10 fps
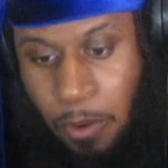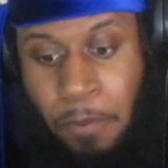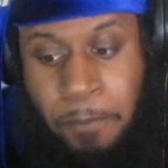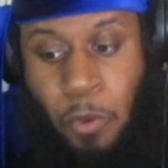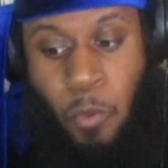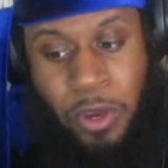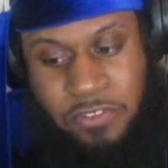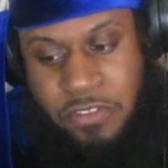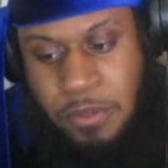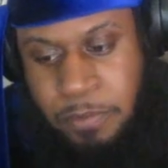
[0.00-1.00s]
But one
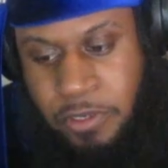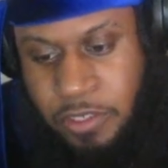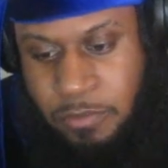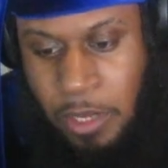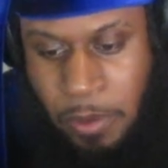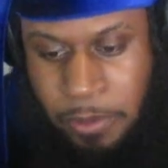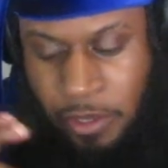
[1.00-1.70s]
sleeper is probably